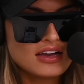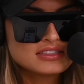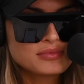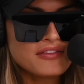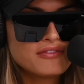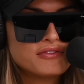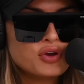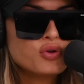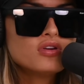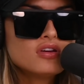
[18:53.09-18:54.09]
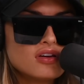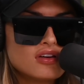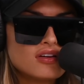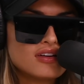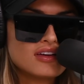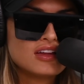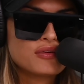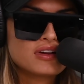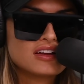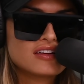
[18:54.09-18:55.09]
Is my food
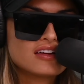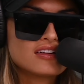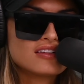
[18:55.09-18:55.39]
anywhere near here?